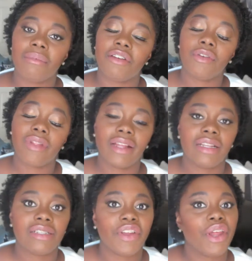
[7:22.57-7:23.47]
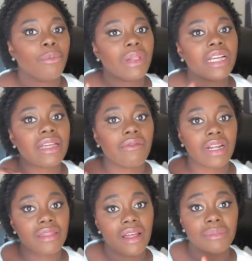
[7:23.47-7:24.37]
If you like this video, please give it
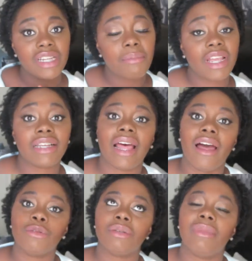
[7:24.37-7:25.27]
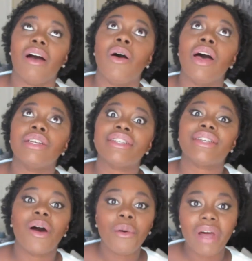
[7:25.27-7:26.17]
a thumbs up, because that helps me out
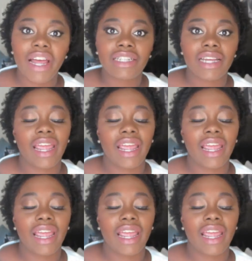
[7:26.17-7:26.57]
so much.